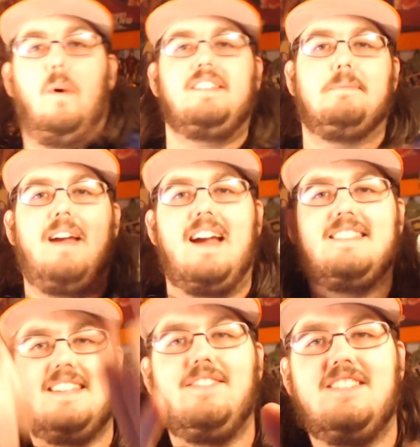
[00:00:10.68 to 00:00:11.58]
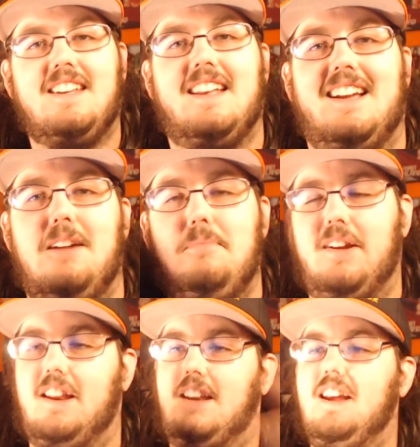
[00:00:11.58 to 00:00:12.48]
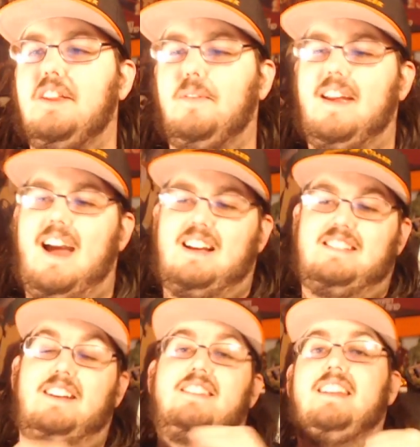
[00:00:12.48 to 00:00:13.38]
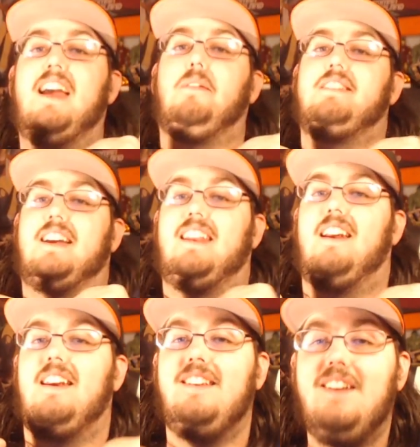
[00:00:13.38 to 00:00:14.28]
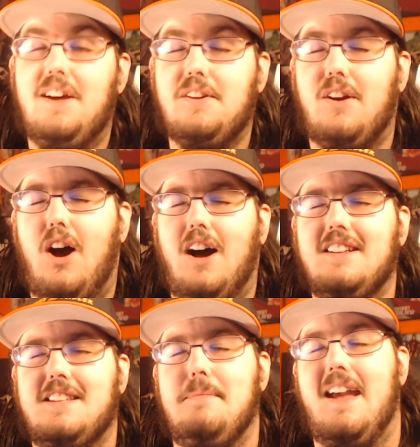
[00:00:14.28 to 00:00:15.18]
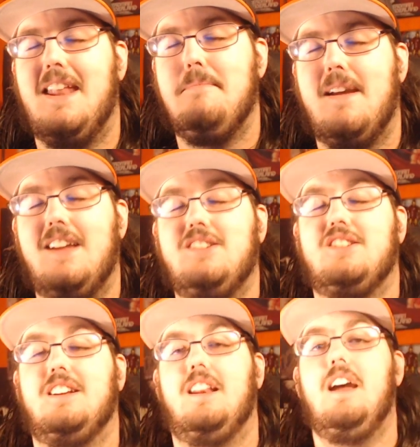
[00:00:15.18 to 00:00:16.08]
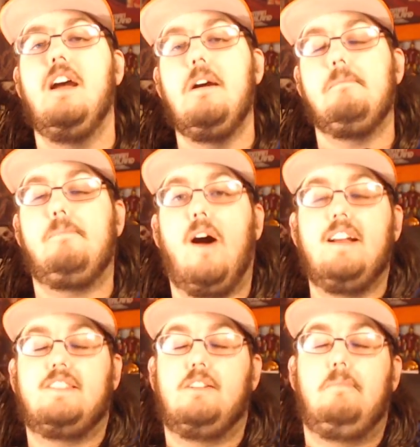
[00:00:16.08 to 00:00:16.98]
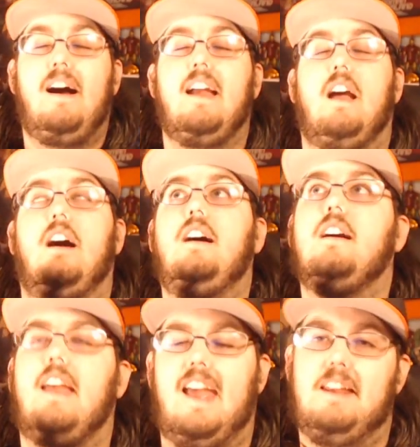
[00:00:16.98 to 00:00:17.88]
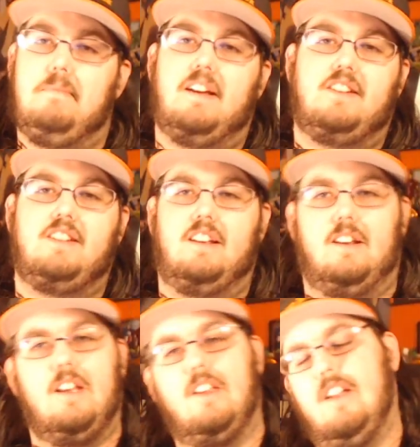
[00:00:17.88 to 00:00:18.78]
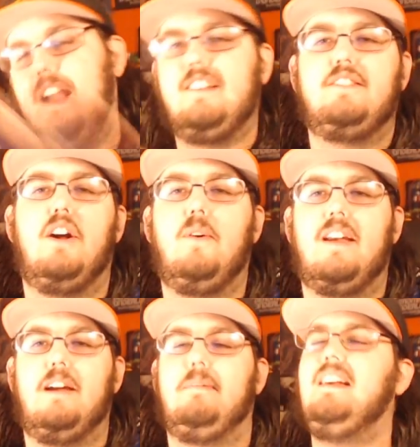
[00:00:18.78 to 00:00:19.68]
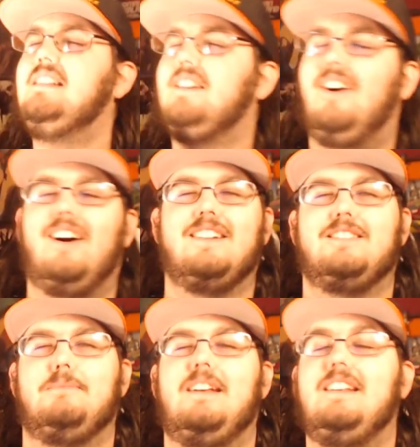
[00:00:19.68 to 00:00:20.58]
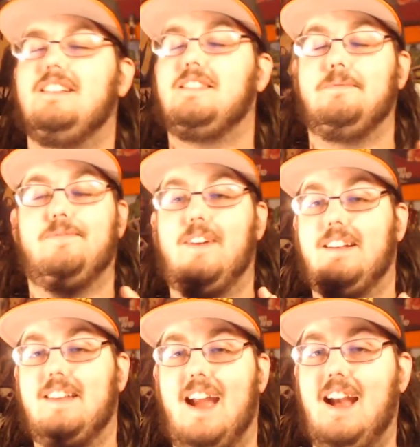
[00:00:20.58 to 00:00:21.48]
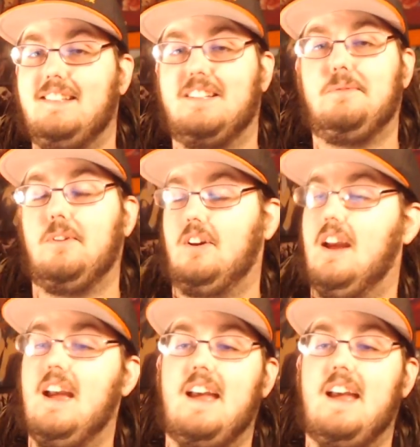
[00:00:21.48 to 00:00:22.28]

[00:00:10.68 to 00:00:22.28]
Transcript: What's up guys, Steven Z Killer here bringing another reaction. Now today we're checking out another awesome animation brought to you by UG Animation. You guys know him, he's awesome, he does some fantastic work.